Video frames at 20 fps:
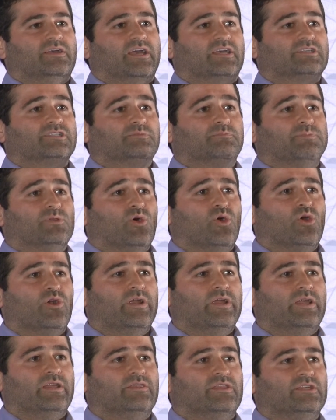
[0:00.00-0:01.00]

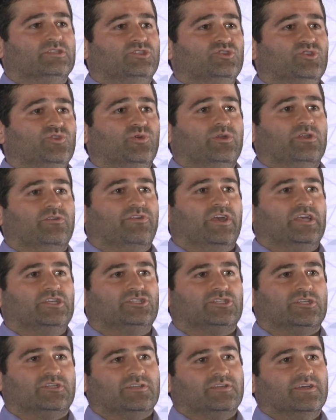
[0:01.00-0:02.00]
exploring this new
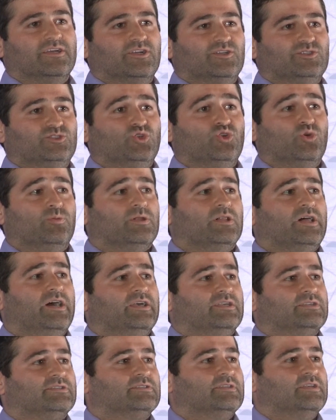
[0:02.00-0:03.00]
innovation, chewable
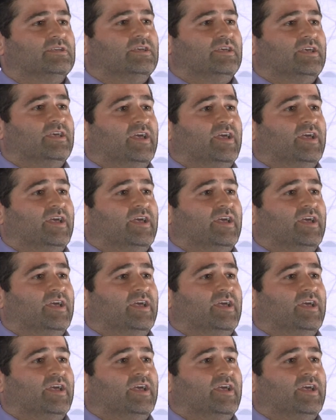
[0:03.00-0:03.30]
ice.